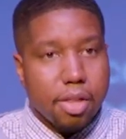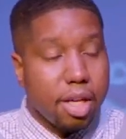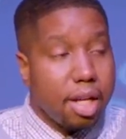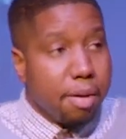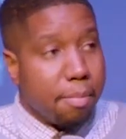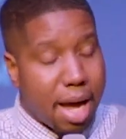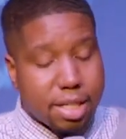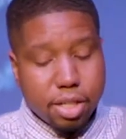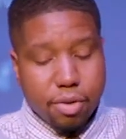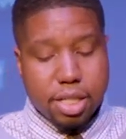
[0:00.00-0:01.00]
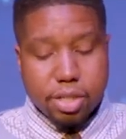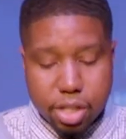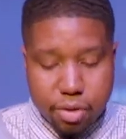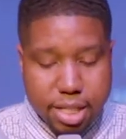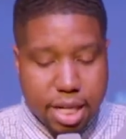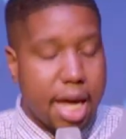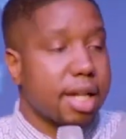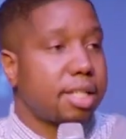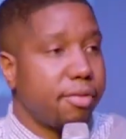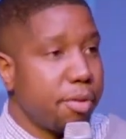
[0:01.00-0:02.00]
Then my generation, Generation X,